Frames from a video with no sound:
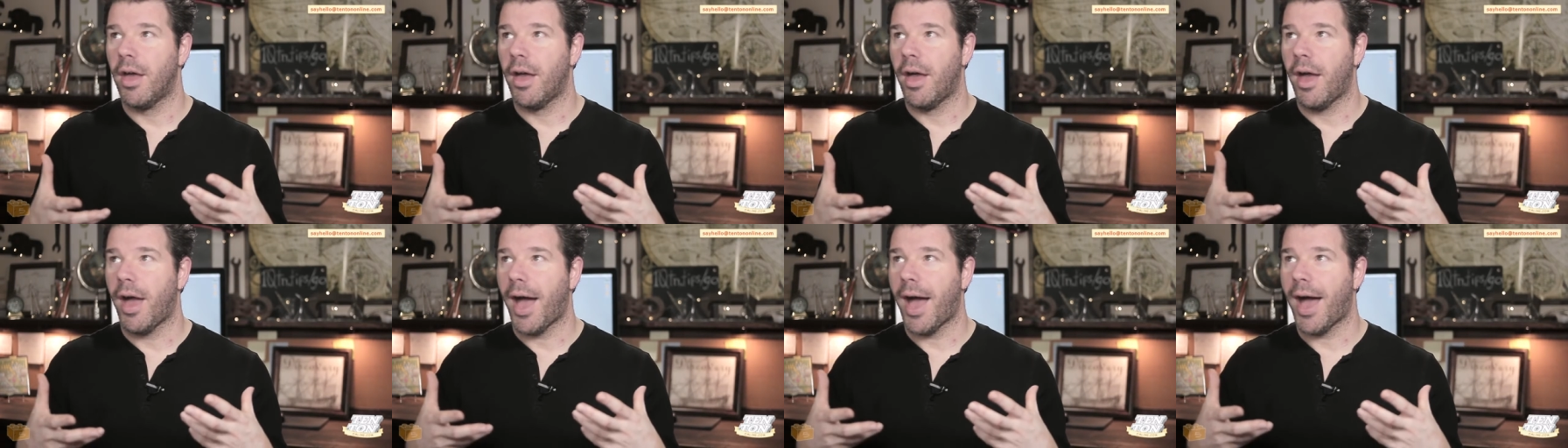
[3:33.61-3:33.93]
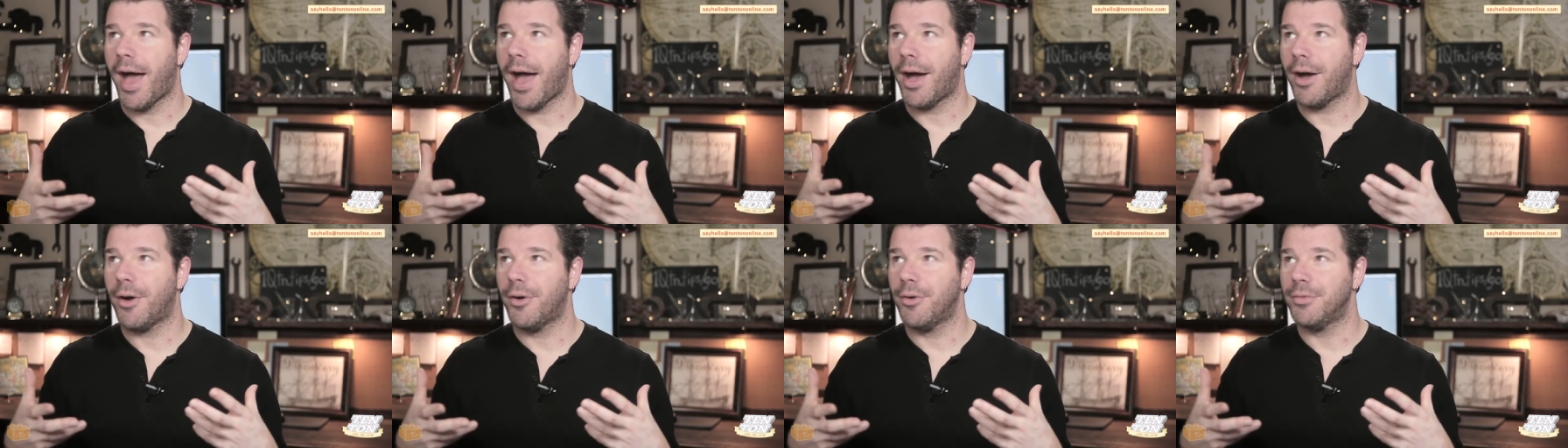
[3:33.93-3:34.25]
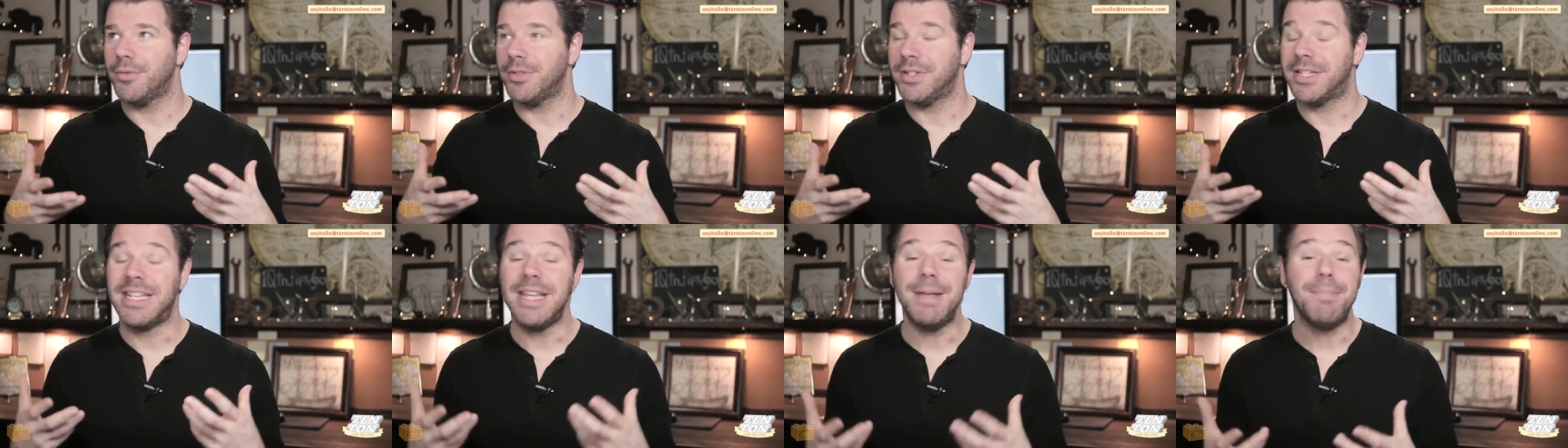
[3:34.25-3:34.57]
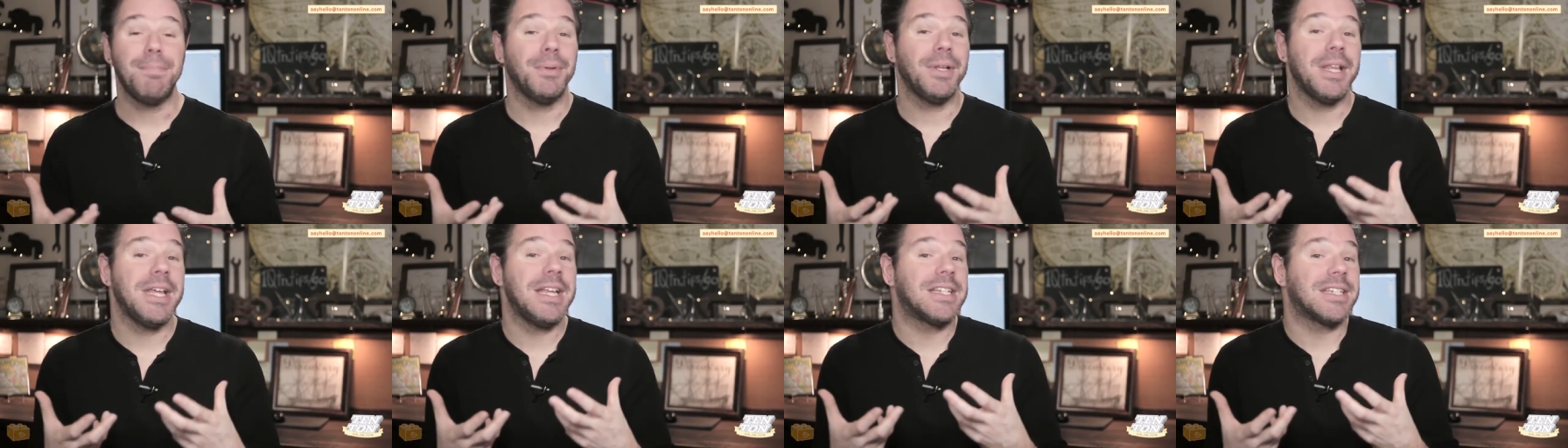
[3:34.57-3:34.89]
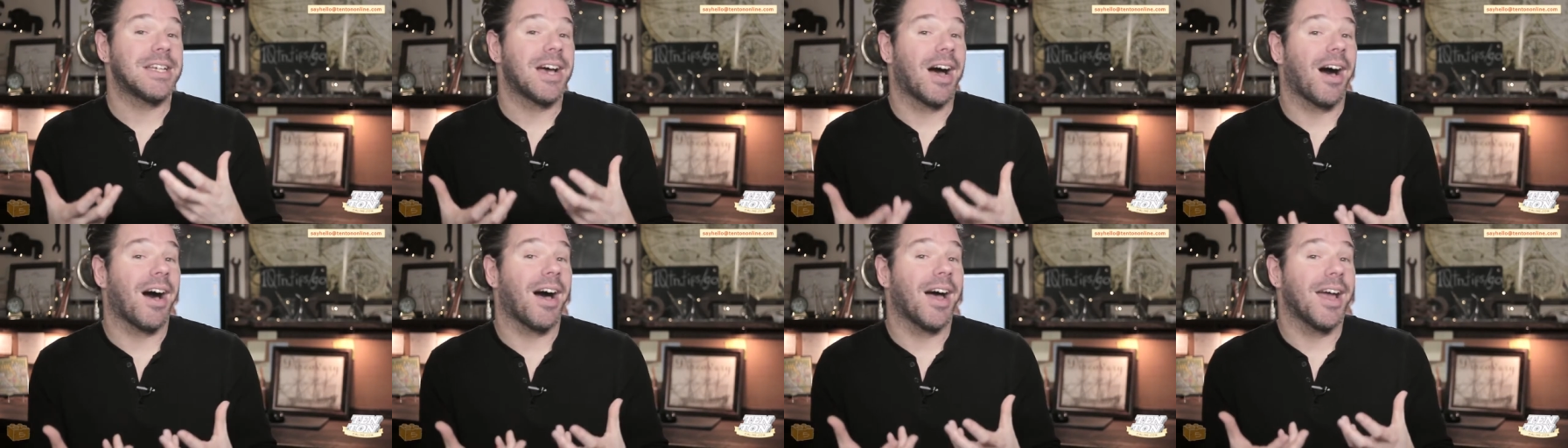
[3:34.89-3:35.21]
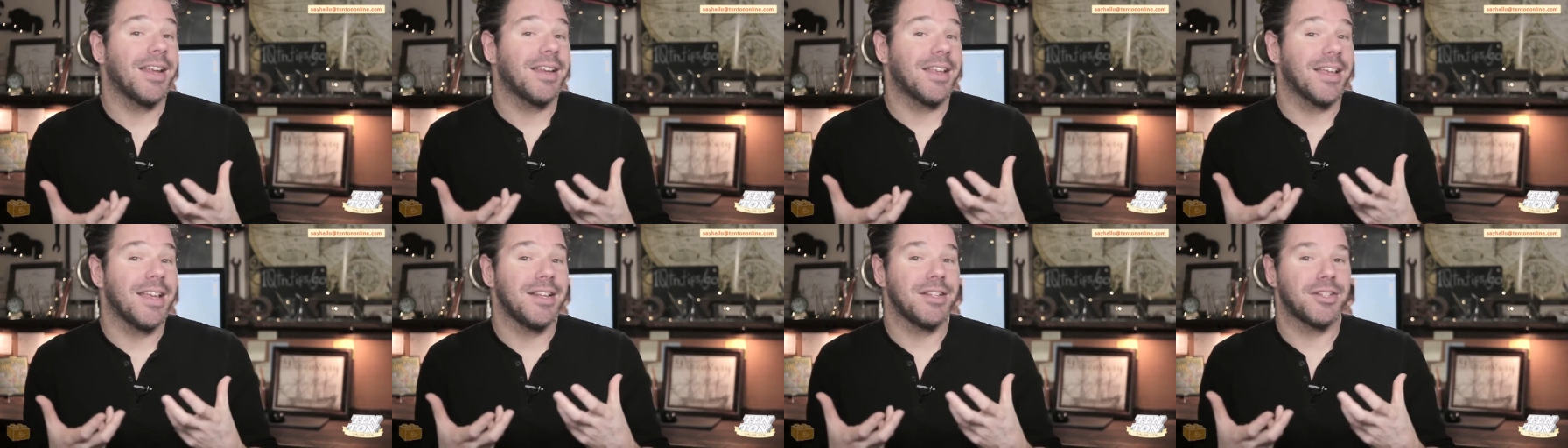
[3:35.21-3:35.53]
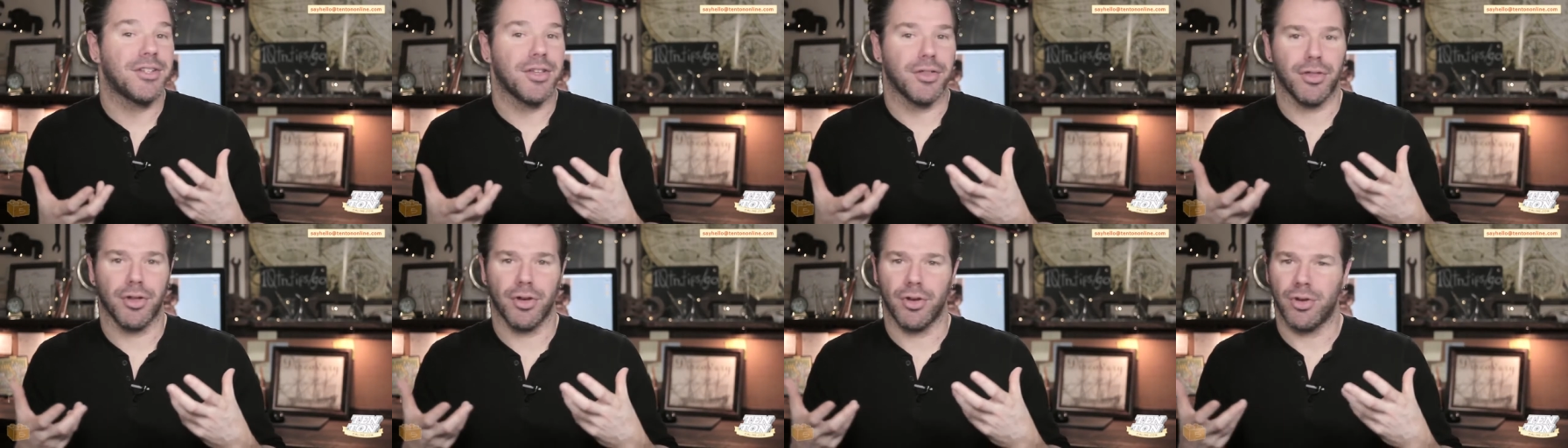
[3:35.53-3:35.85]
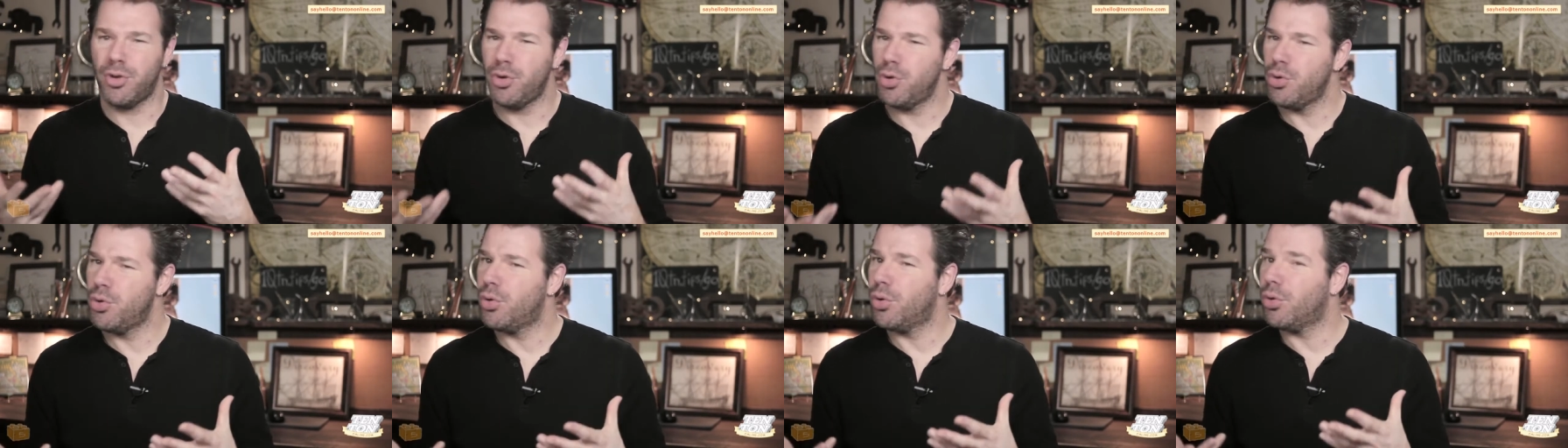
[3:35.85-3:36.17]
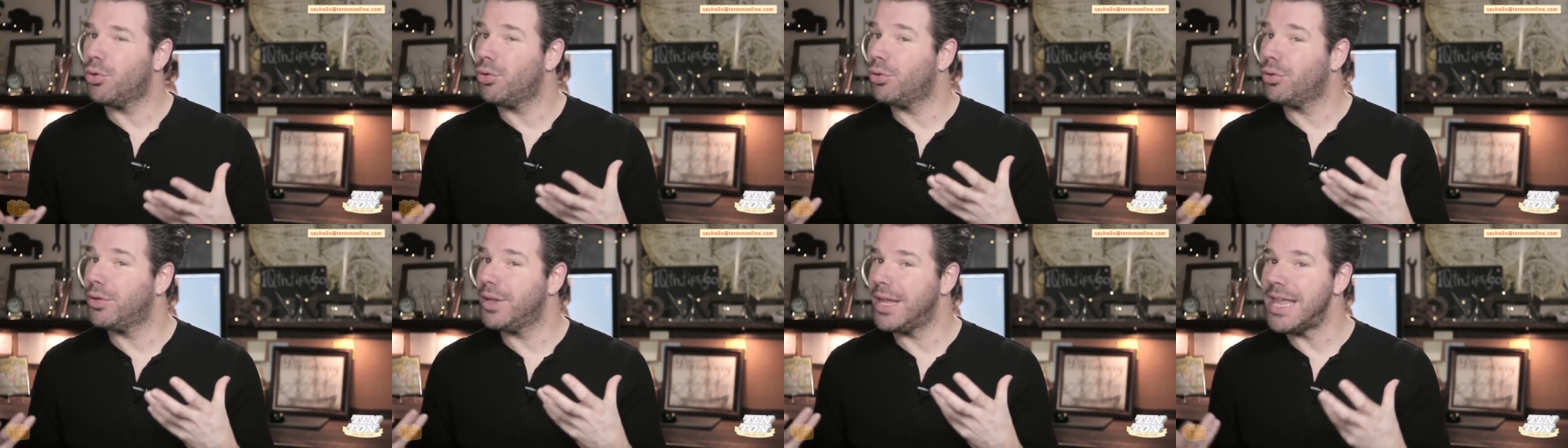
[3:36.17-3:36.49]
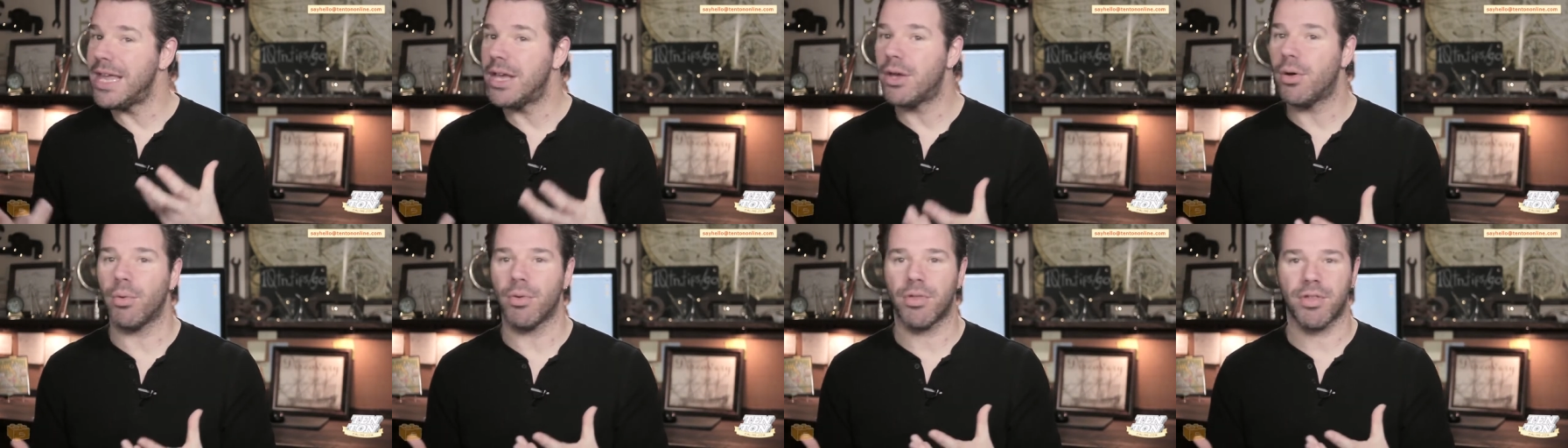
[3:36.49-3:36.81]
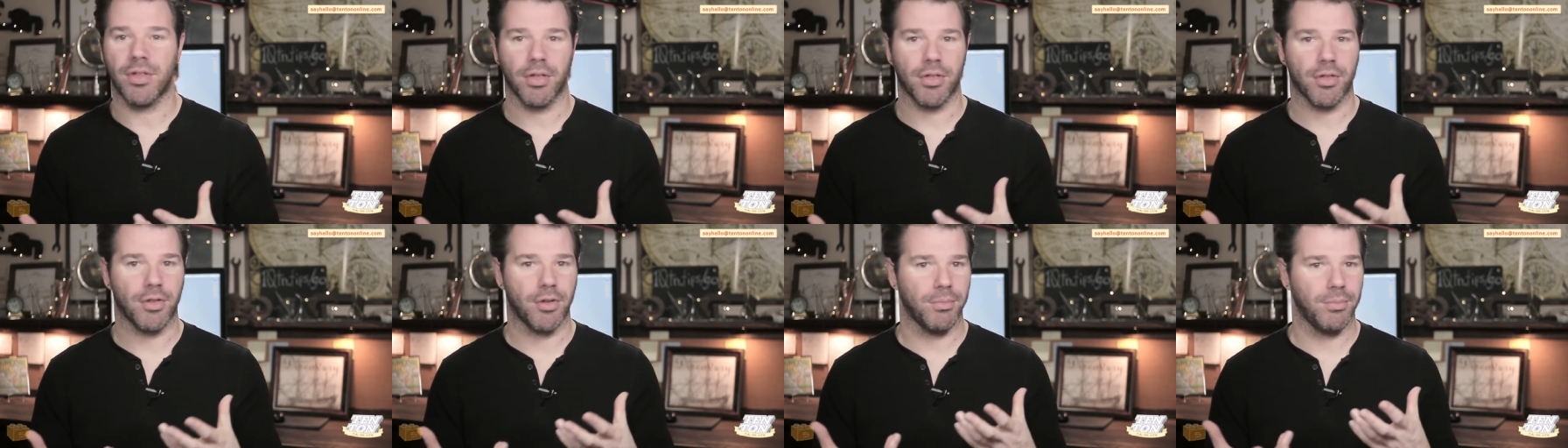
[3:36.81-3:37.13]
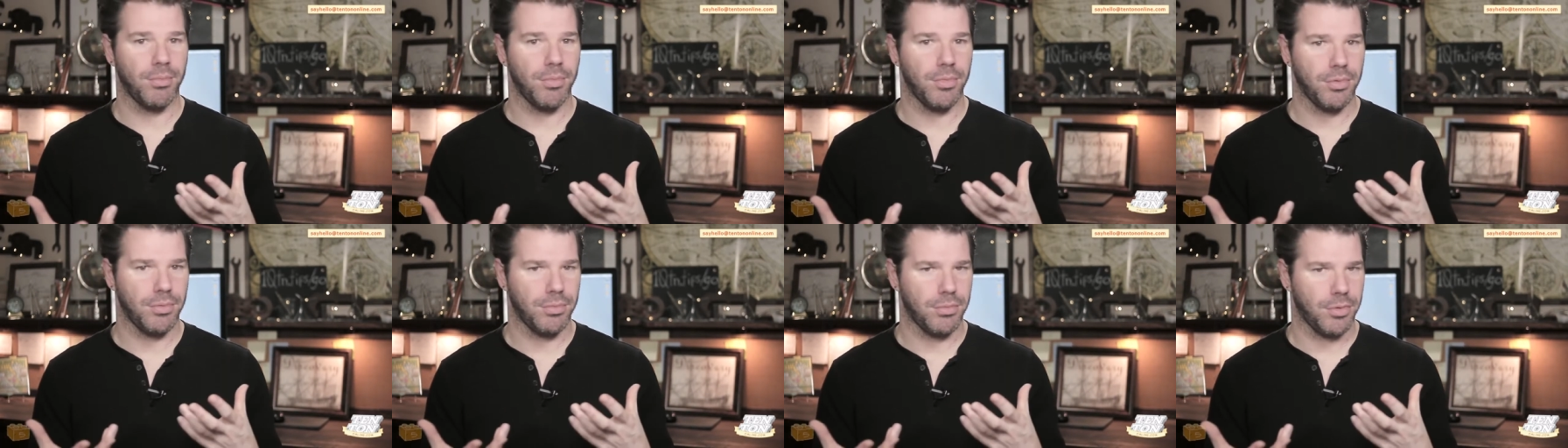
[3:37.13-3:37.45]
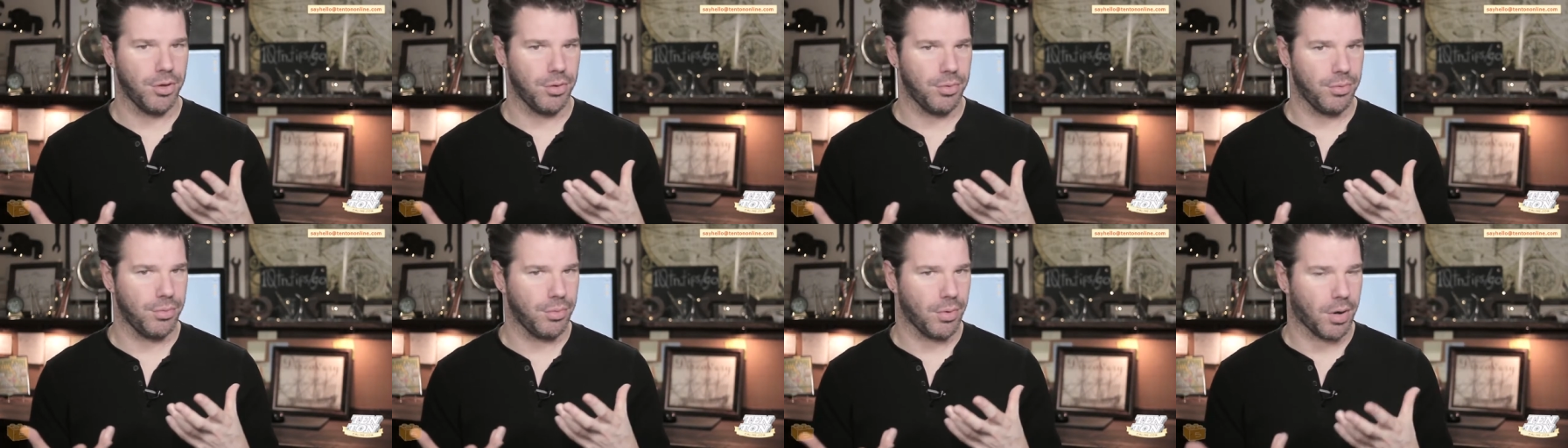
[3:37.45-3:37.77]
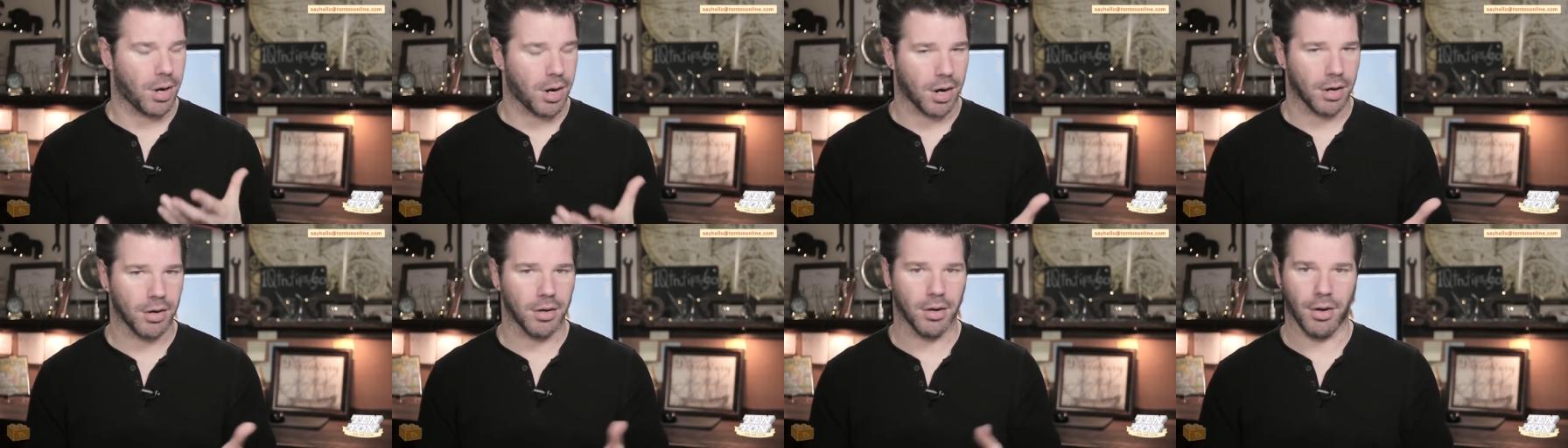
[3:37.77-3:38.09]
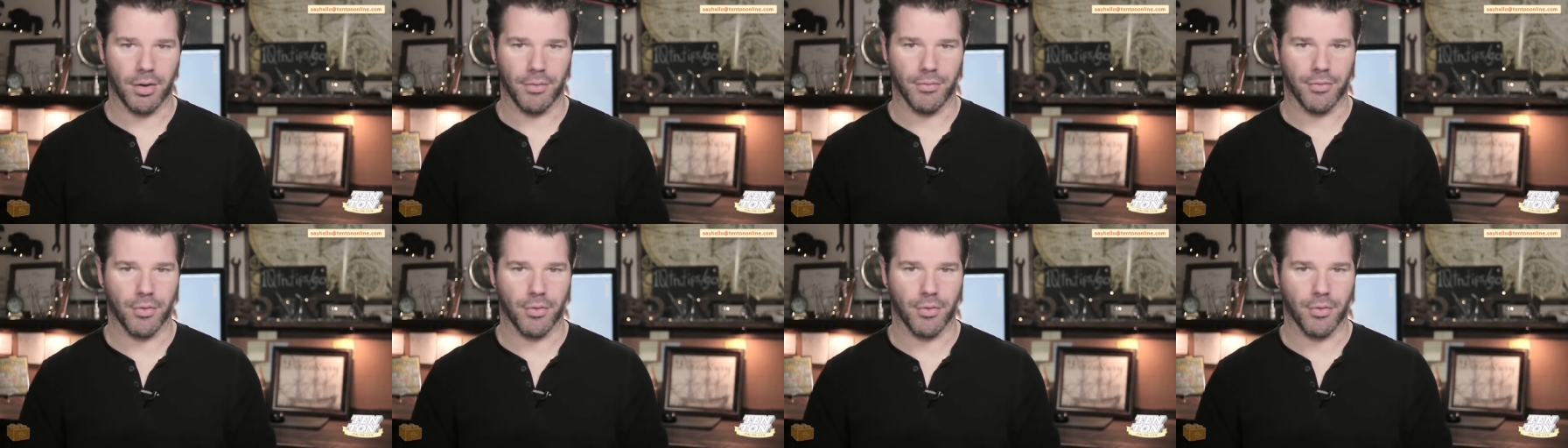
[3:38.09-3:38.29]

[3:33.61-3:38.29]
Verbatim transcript: how deeply tied into the Google ecosystem you are, of